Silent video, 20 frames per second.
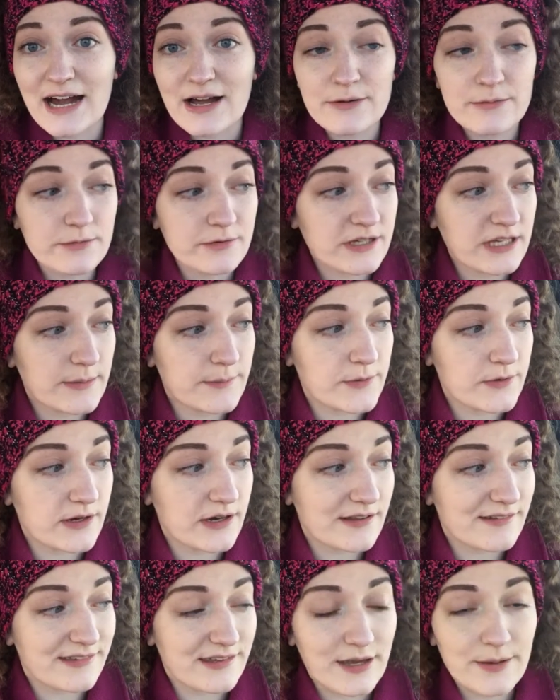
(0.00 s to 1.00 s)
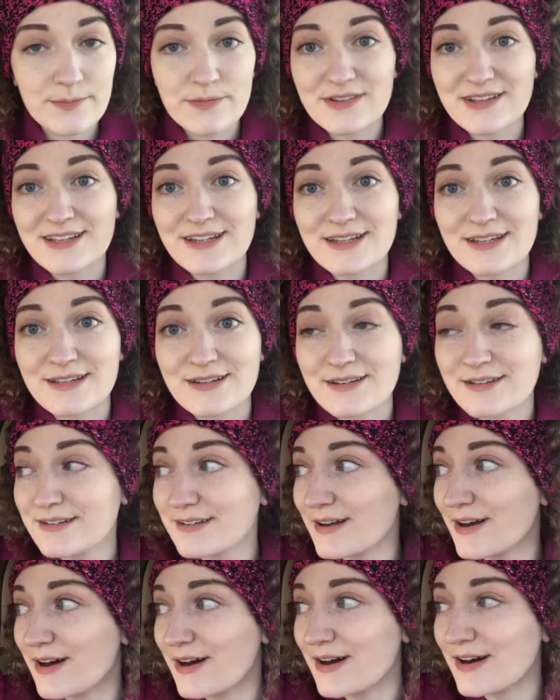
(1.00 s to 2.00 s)
I will keep you guys updated
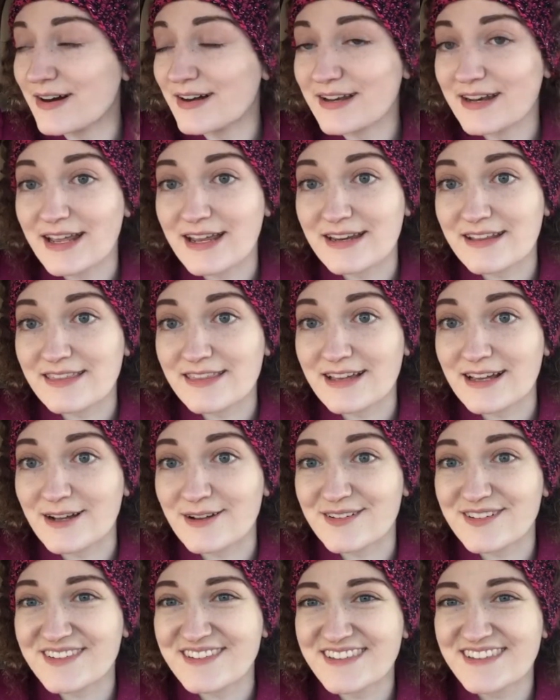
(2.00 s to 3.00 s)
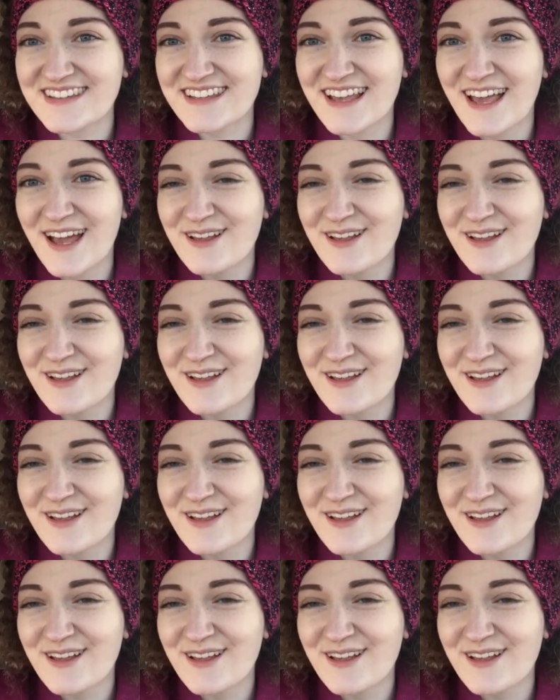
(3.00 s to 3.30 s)
on anything else.